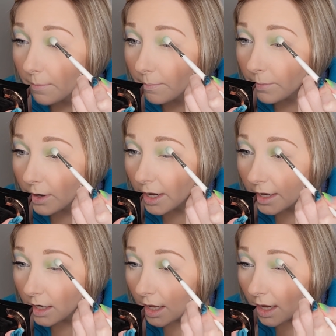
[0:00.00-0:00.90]
But
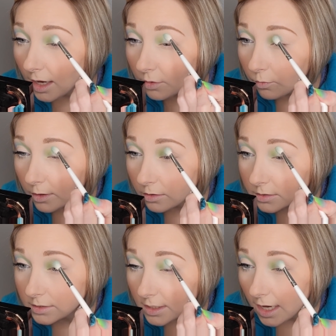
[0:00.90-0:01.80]
I will
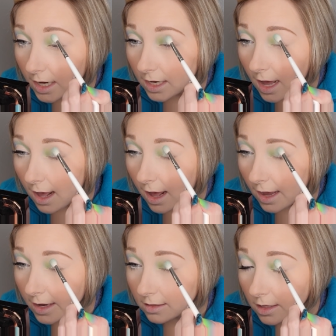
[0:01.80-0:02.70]
say
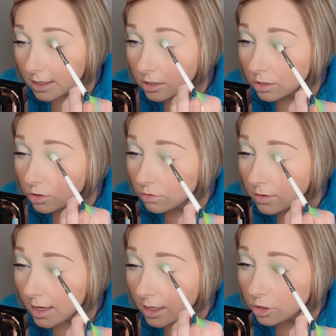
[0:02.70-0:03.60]
I like to do
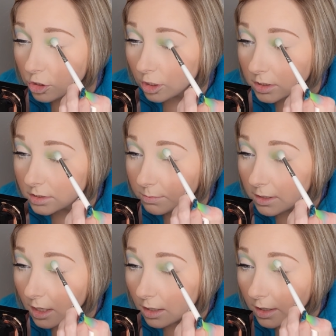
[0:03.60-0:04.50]
that just
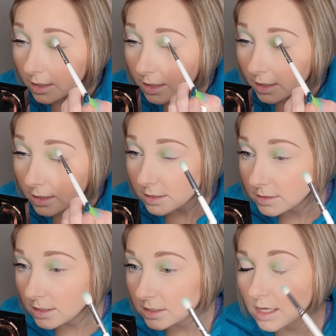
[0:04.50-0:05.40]
because
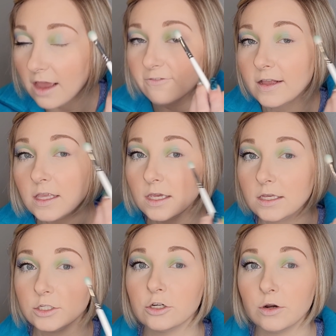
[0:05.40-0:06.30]
I find it
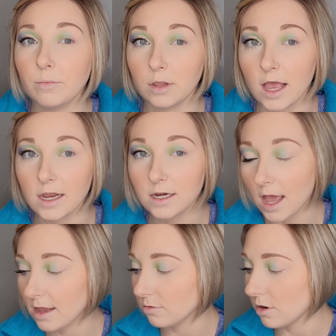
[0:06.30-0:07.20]
easier to blend. I don't